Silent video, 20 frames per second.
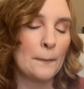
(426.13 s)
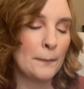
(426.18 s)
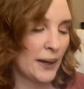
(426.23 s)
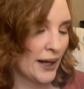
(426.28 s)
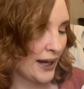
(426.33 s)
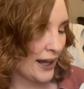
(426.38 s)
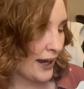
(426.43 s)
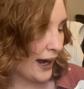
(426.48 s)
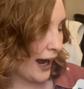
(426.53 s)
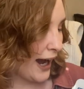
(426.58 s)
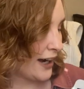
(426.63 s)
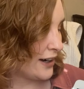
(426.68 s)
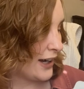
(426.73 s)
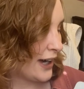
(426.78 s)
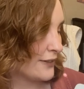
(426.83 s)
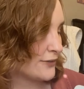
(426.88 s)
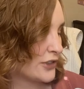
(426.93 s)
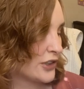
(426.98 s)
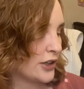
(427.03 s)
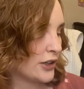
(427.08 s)
meaning I don't
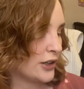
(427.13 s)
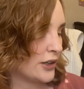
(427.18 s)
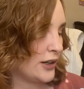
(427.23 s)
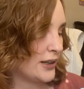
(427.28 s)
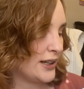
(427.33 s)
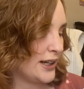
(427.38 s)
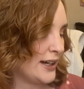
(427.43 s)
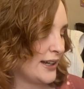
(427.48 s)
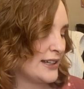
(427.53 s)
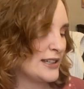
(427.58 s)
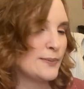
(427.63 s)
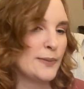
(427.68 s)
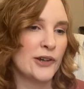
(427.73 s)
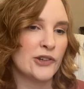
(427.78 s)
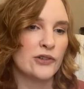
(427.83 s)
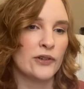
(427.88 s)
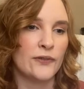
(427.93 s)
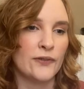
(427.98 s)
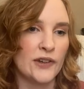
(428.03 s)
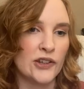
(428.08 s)
have to turn on any
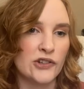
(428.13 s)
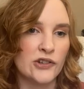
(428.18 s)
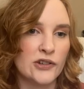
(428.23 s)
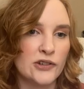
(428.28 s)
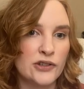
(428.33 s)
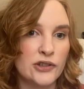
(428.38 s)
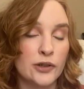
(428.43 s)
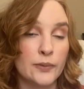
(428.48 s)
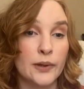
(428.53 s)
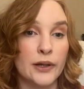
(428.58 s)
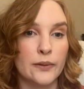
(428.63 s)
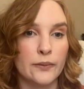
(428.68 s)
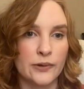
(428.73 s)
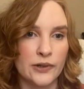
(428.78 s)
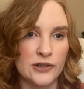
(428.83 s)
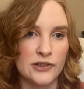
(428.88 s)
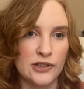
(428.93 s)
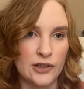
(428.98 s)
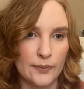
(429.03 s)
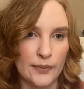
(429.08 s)
special features to be able
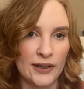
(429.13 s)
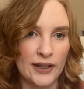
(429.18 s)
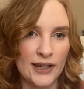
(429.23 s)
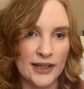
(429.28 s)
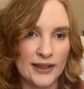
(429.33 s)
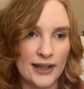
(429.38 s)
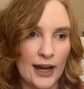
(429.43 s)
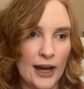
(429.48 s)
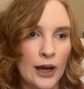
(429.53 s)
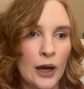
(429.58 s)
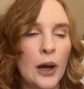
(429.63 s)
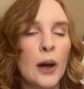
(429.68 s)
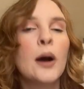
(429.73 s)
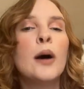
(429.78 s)
to zoom in like that.